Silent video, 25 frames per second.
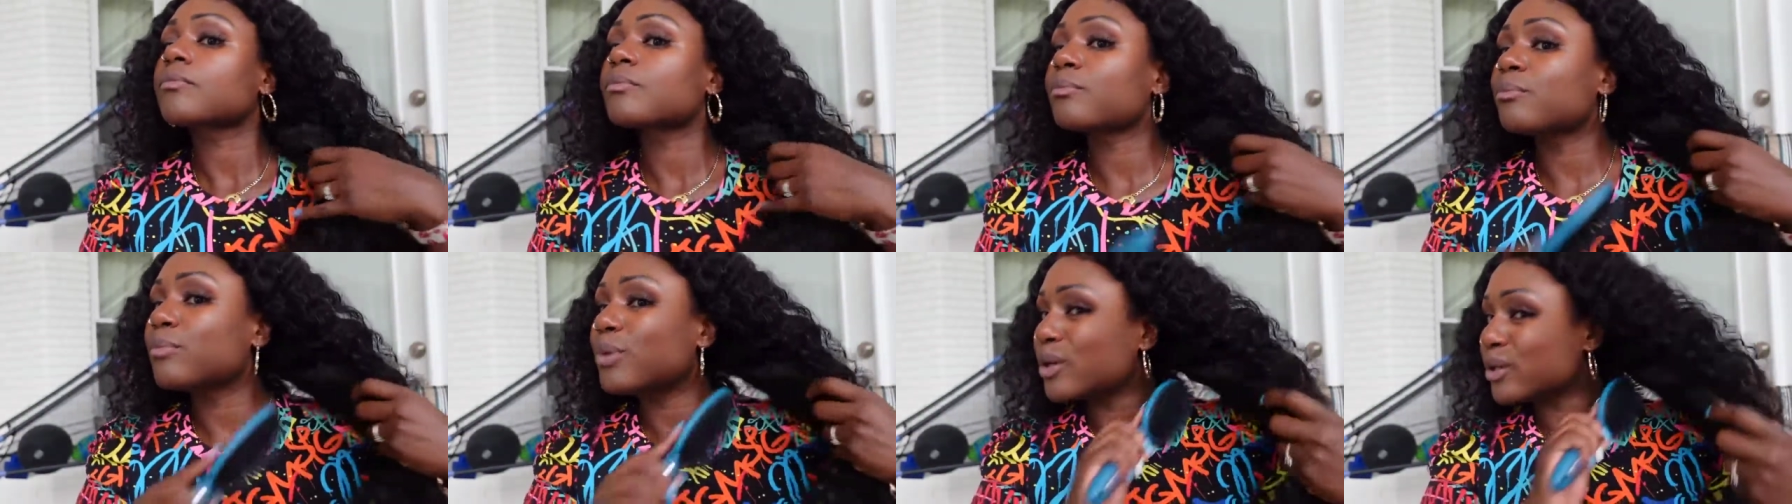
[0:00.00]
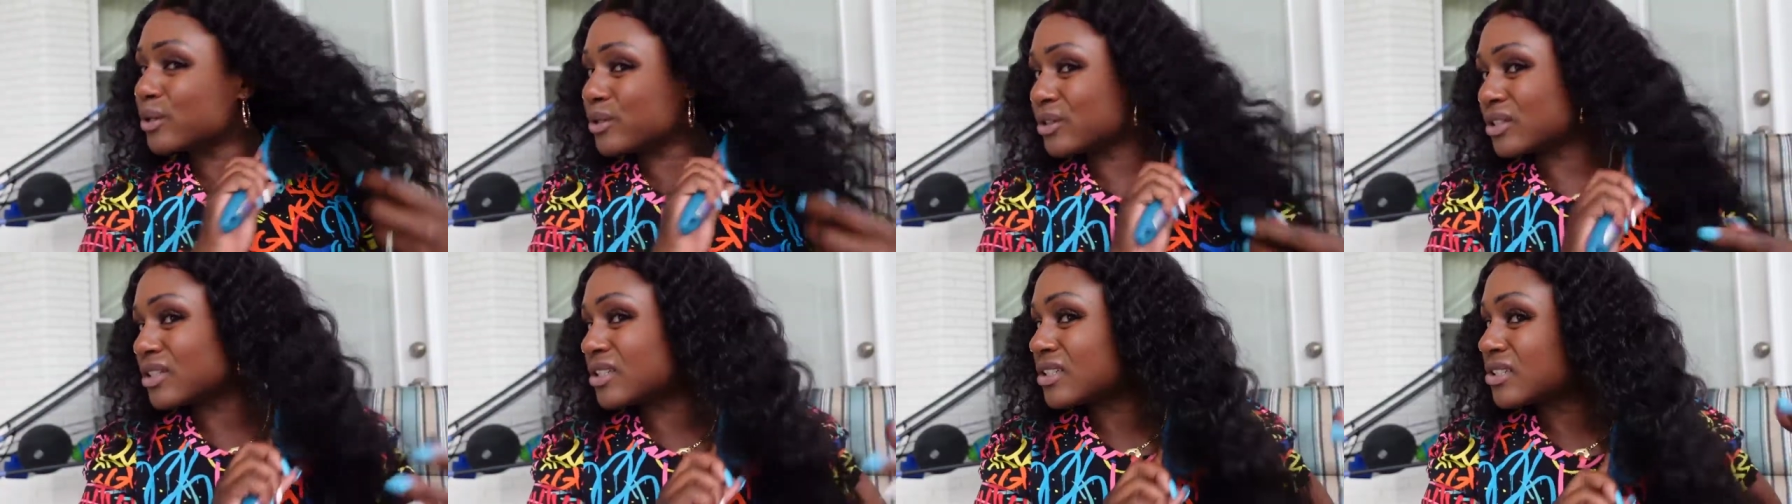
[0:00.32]

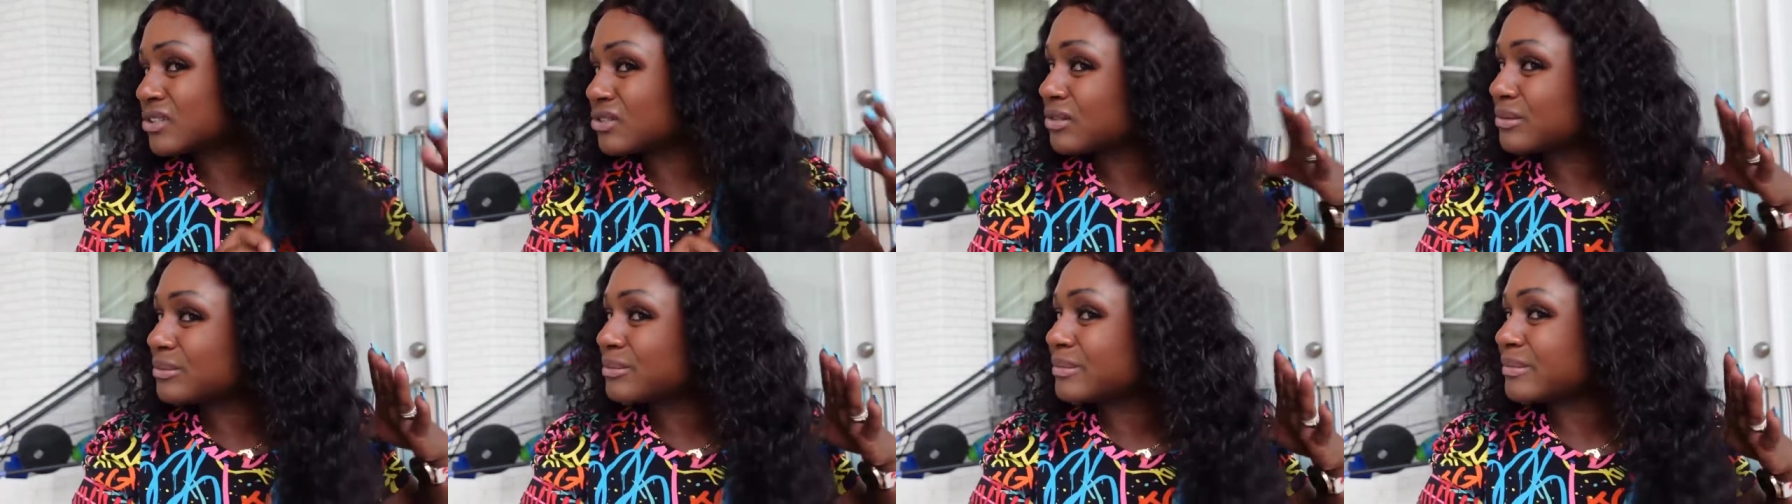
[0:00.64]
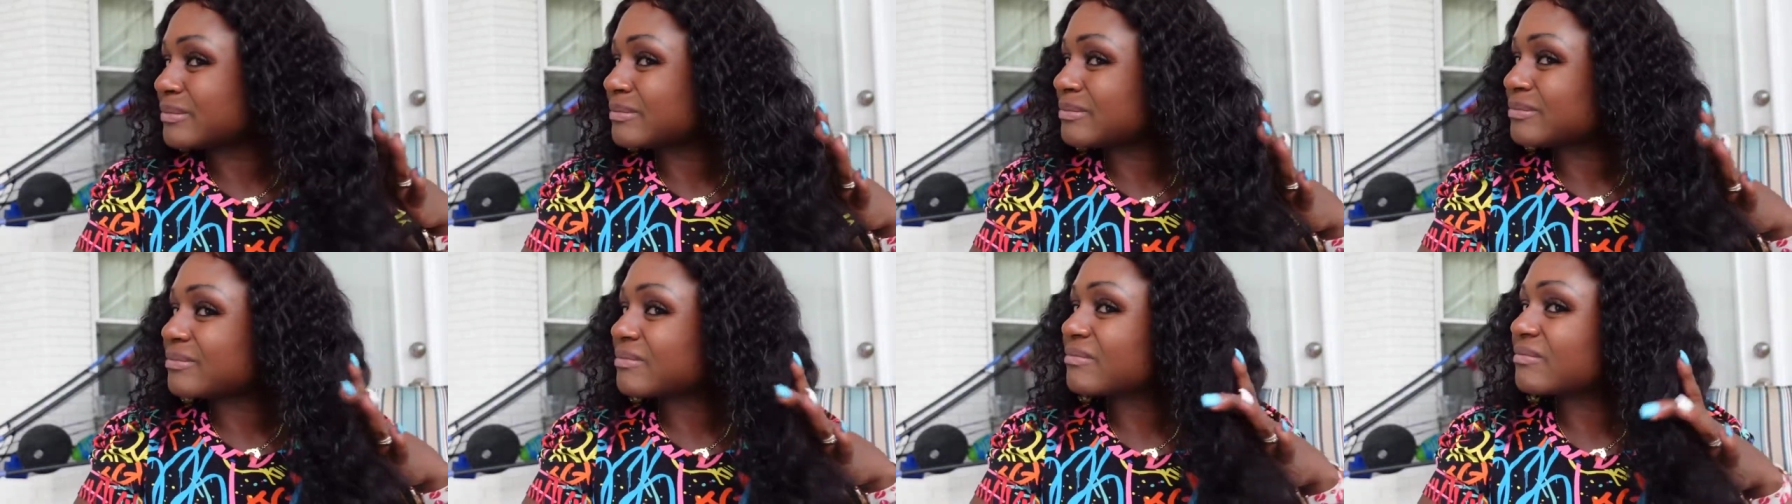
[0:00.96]
purchase from,
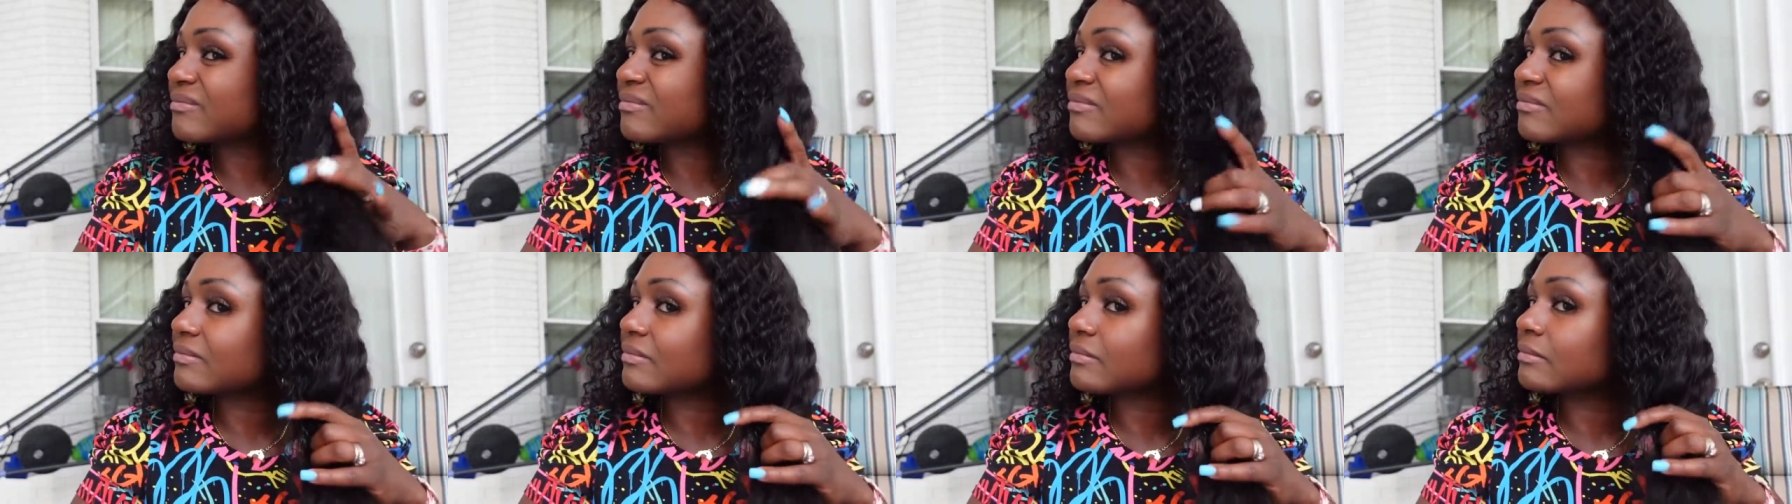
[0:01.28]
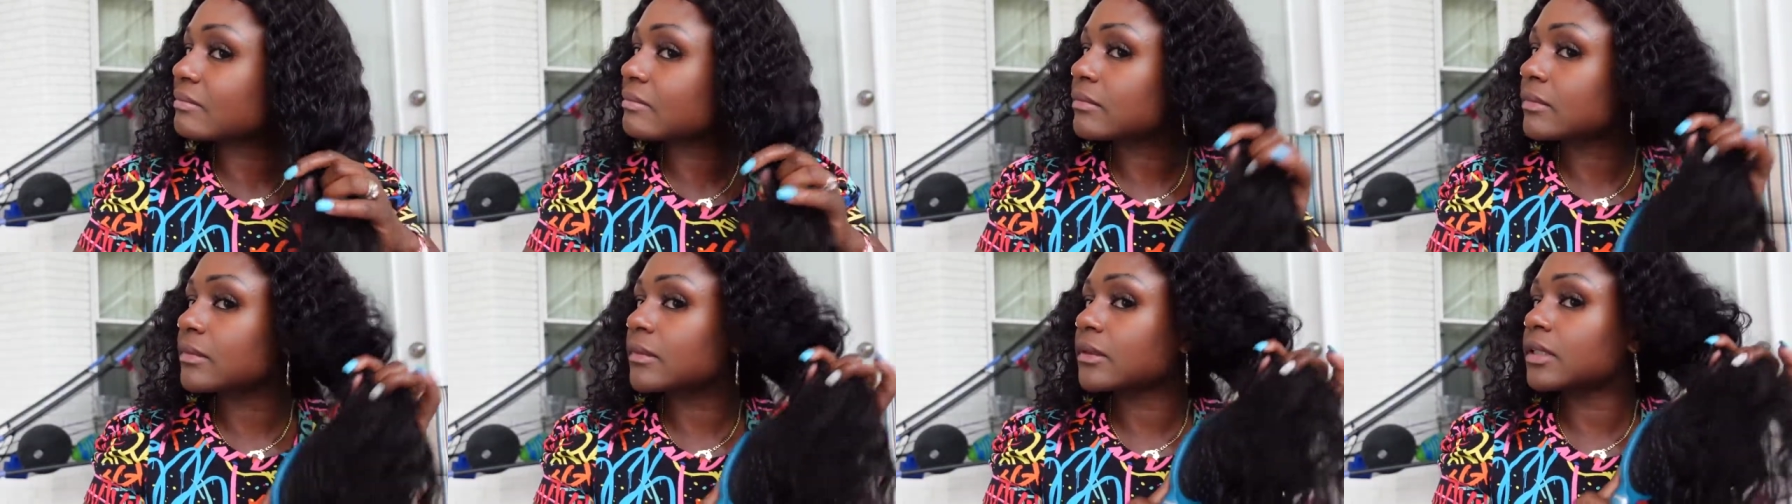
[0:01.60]

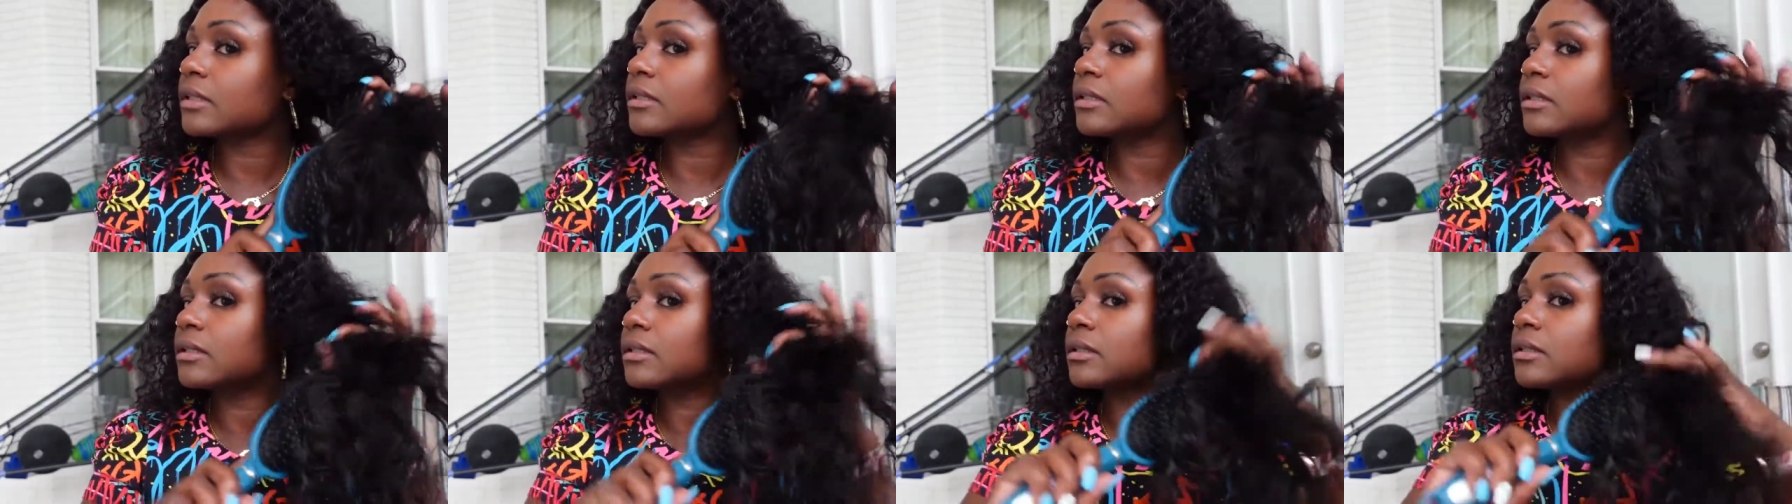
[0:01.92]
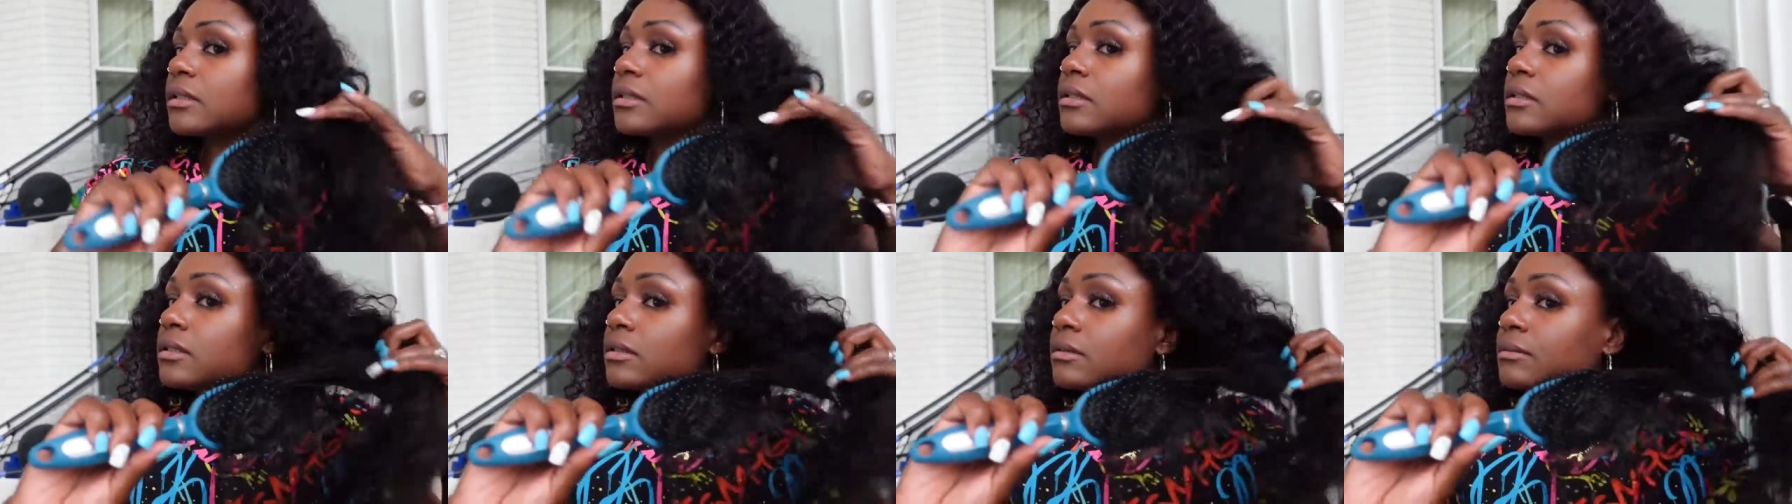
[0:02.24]
look at
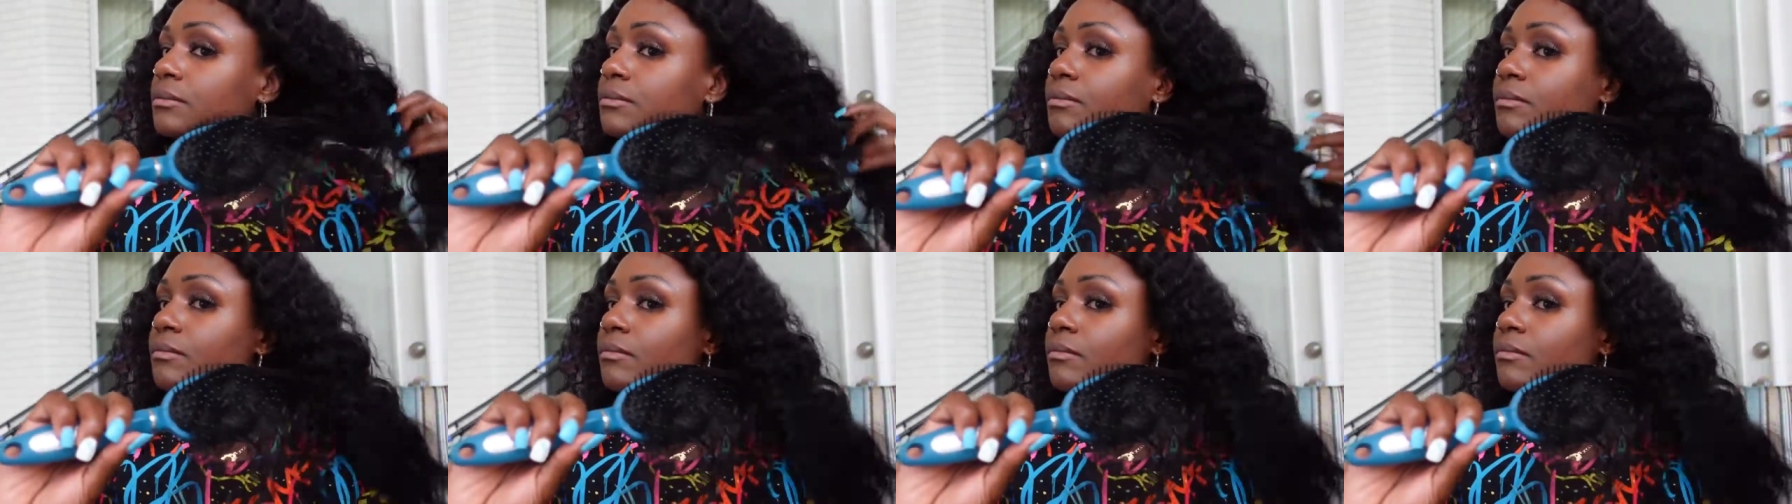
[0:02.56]
this,